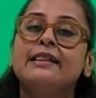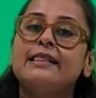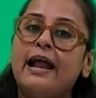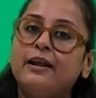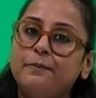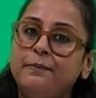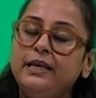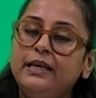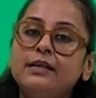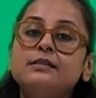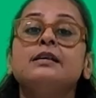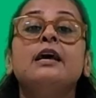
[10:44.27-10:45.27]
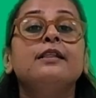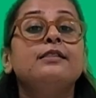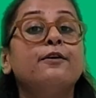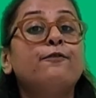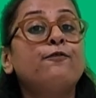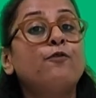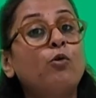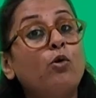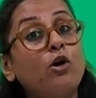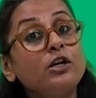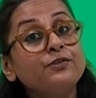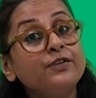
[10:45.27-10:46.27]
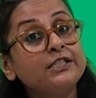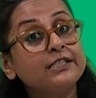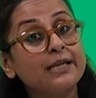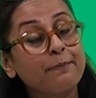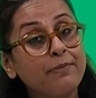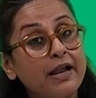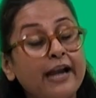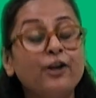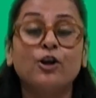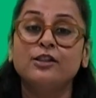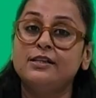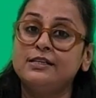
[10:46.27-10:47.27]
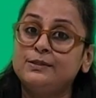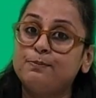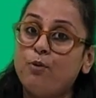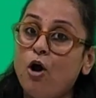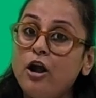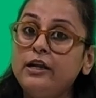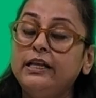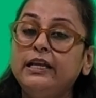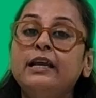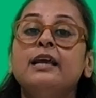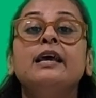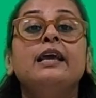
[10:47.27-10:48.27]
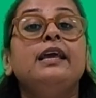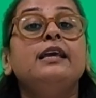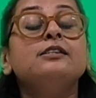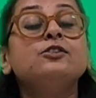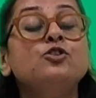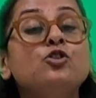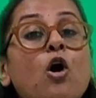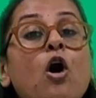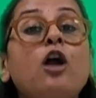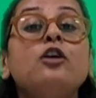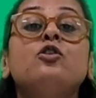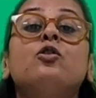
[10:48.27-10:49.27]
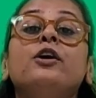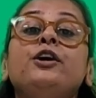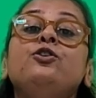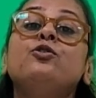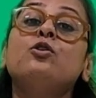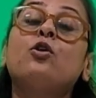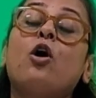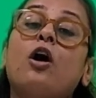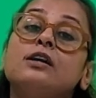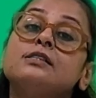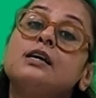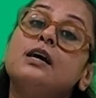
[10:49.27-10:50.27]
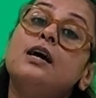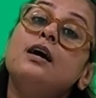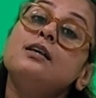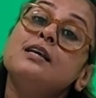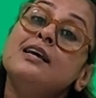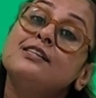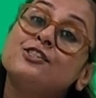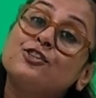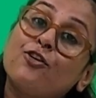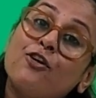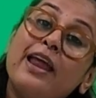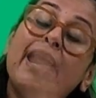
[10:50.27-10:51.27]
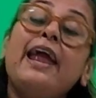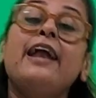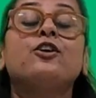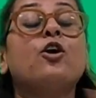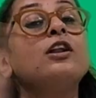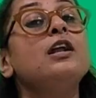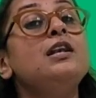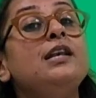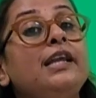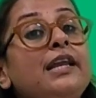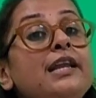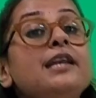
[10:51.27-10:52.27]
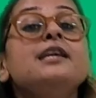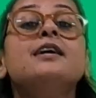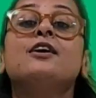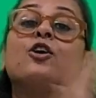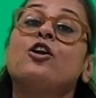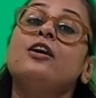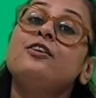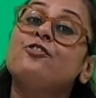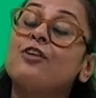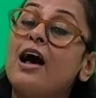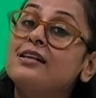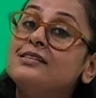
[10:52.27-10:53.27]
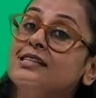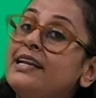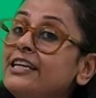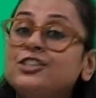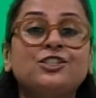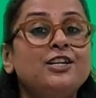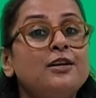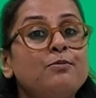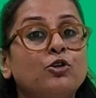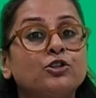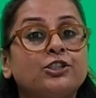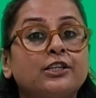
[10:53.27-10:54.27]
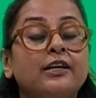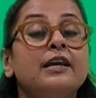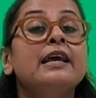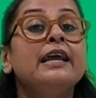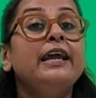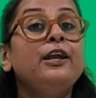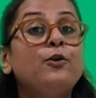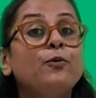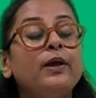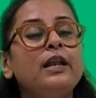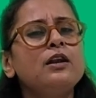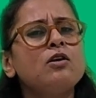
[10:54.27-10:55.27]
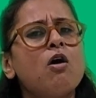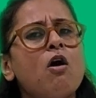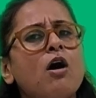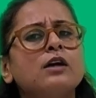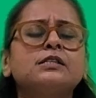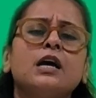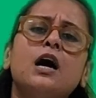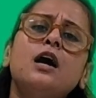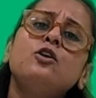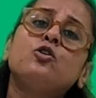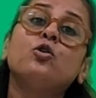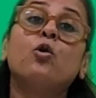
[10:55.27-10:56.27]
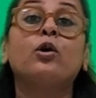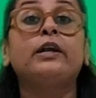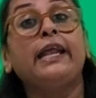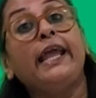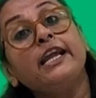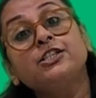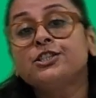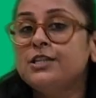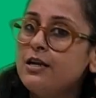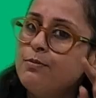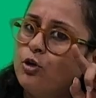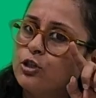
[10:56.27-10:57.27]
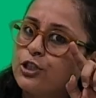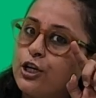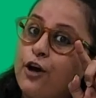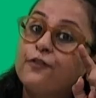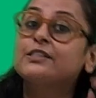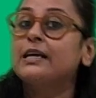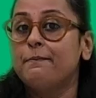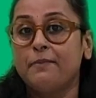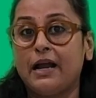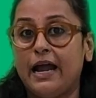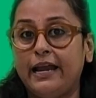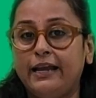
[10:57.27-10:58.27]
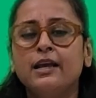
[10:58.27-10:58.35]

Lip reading: That means the force which is applied on this body is not going to cause a straight or a linear or a translational motion. It will cause a rotational motion of some kind.